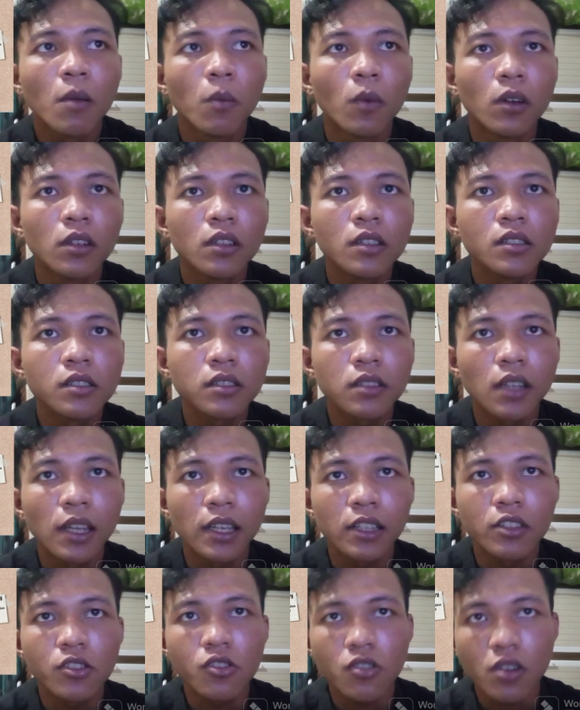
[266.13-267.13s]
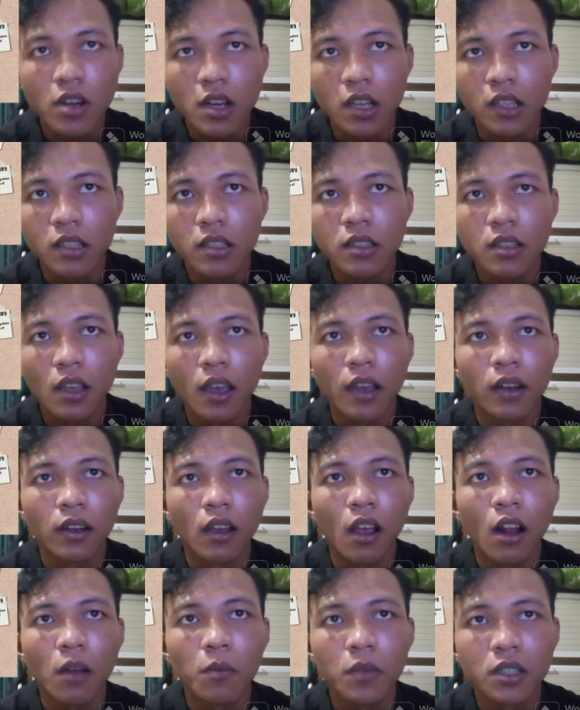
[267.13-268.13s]
Models like trace and
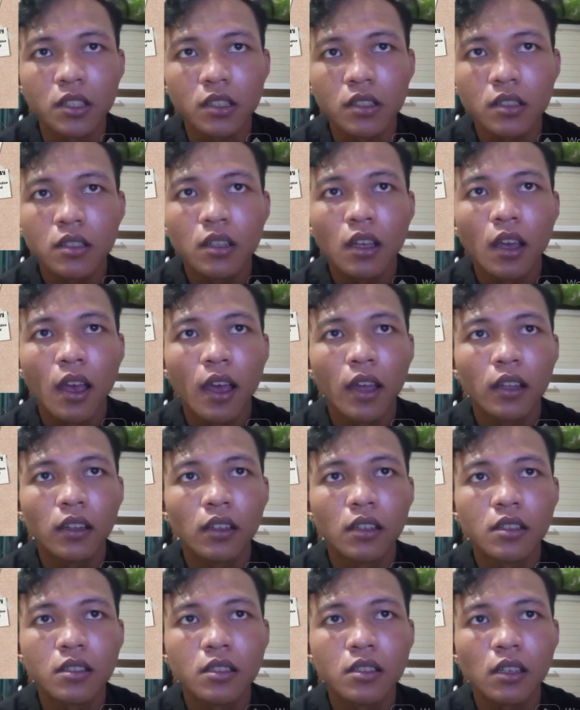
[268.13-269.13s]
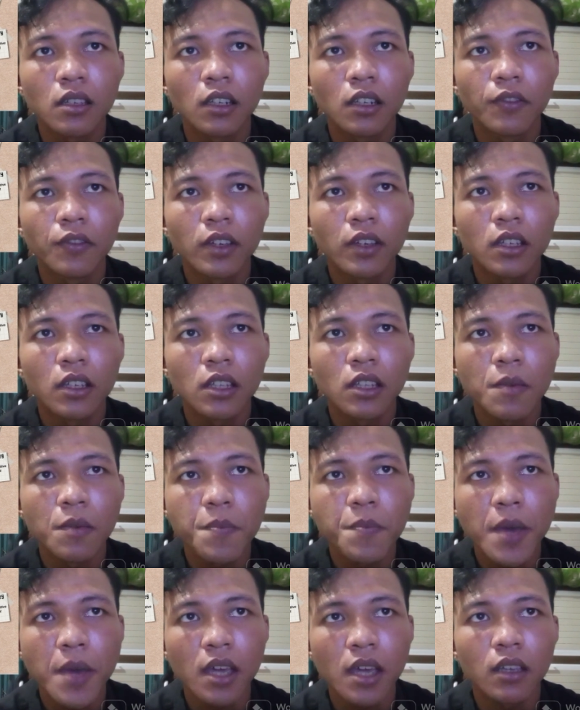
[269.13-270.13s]
elements had a significant
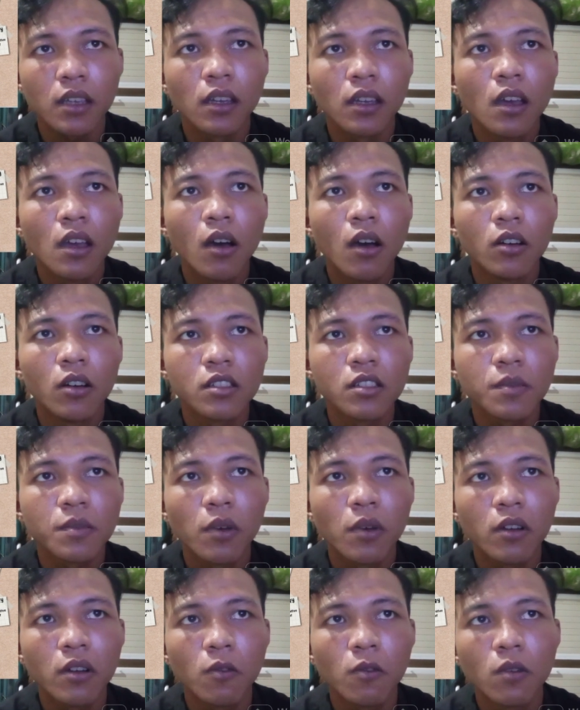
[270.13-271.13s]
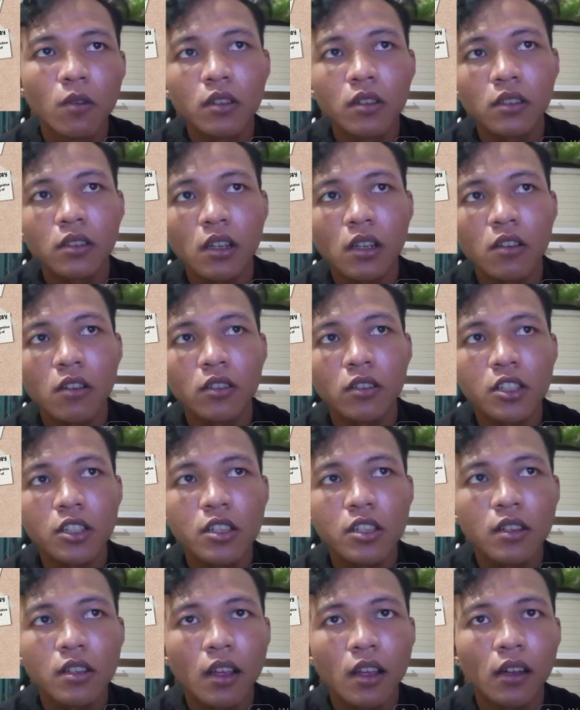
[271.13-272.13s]
impact on spoken word
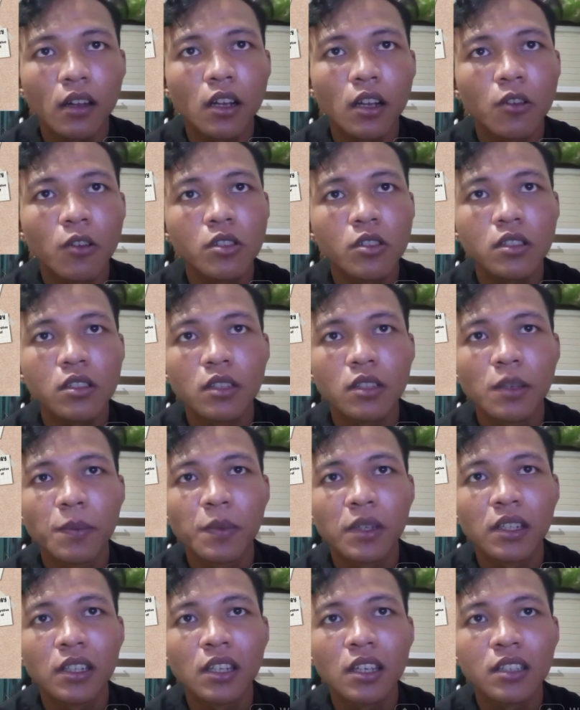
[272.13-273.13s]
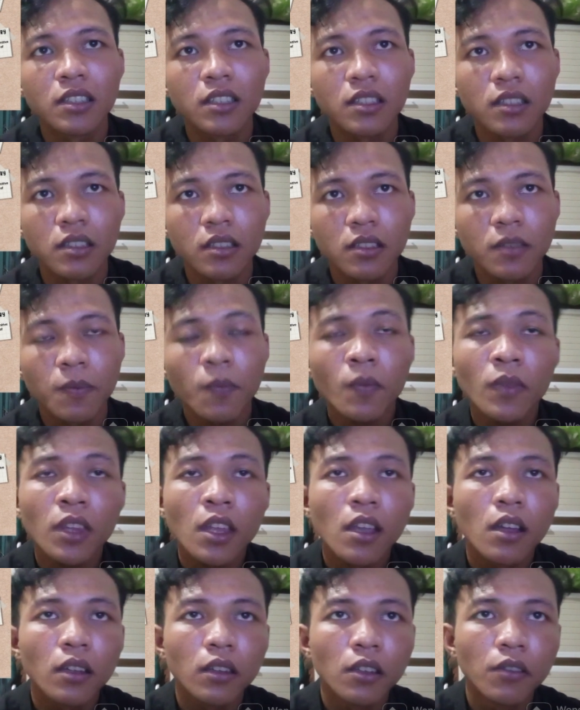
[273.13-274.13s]
recognition and language dependencies,
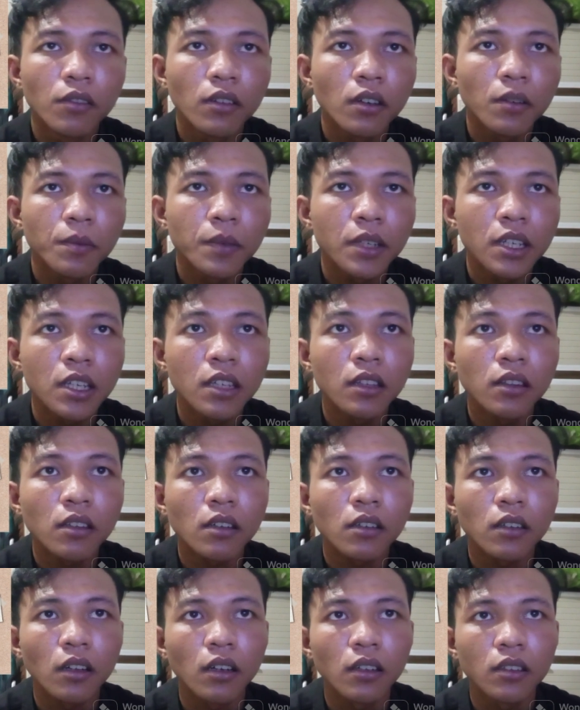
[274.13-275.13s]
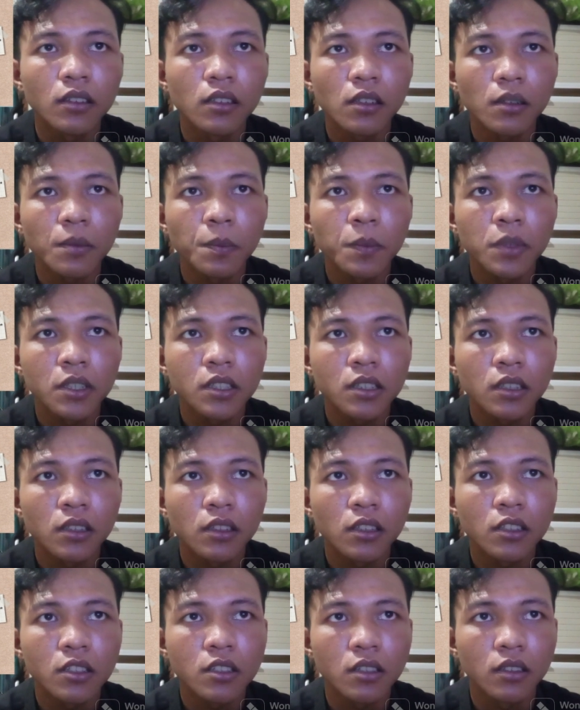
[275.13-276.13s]
developing internal
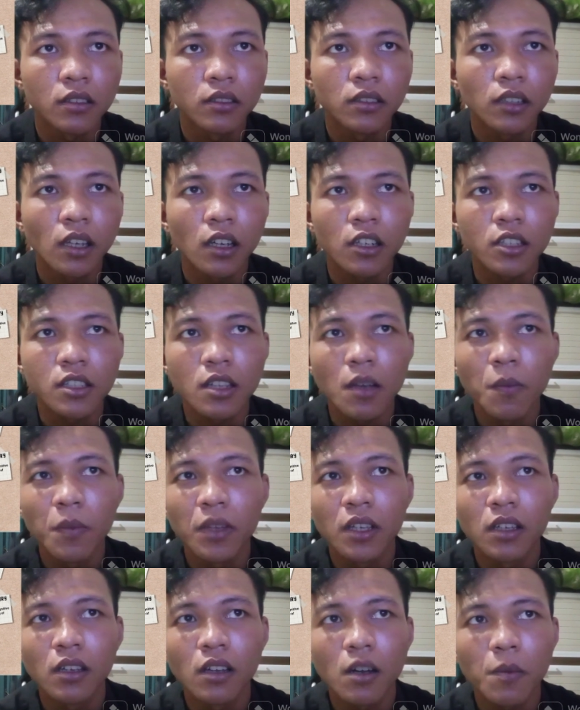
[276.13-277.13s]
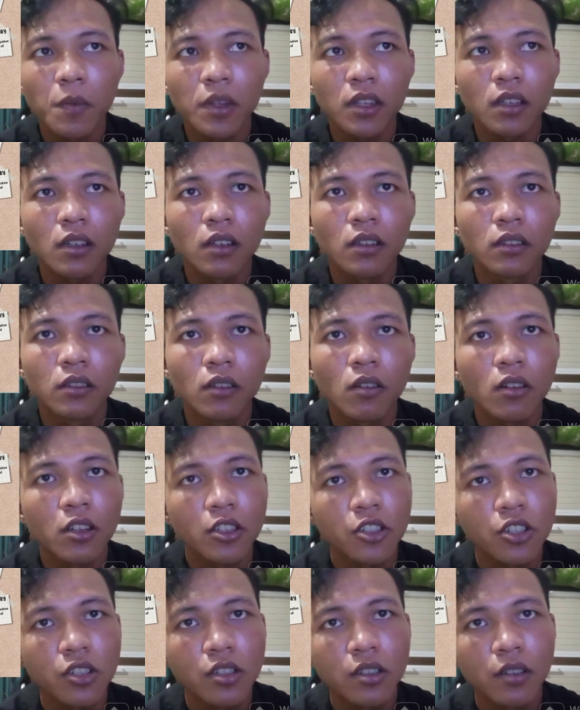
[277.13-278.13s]
representation resembling grammatical
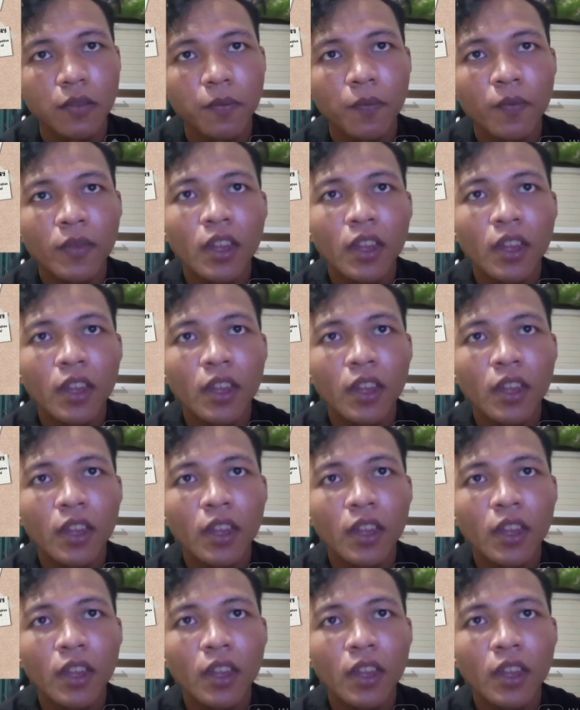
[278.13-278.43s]
knowledge.